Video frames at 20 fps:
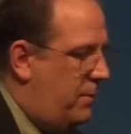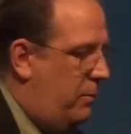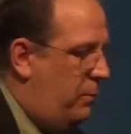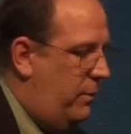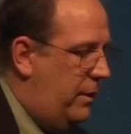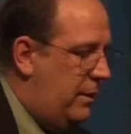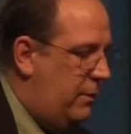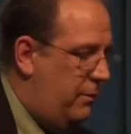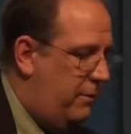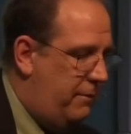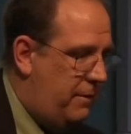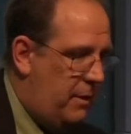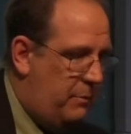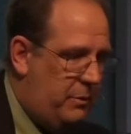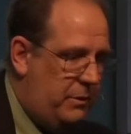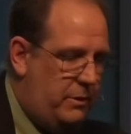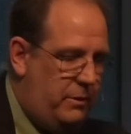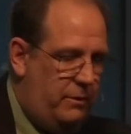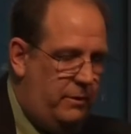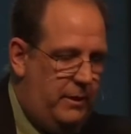Your window of
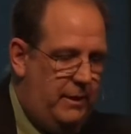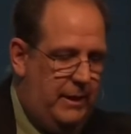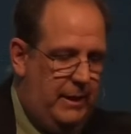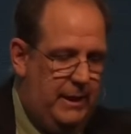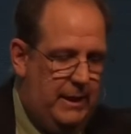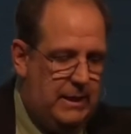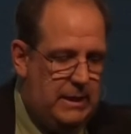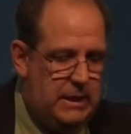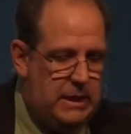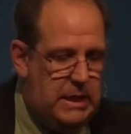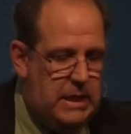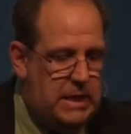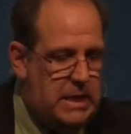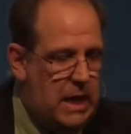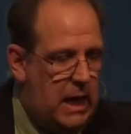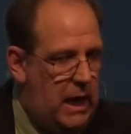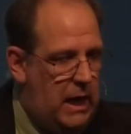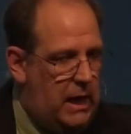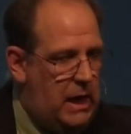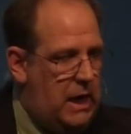opportunity is
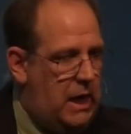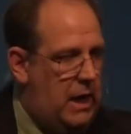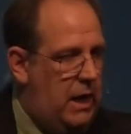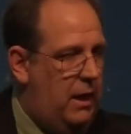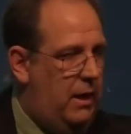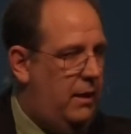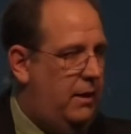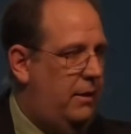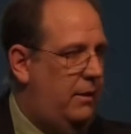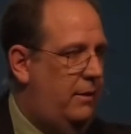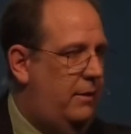done.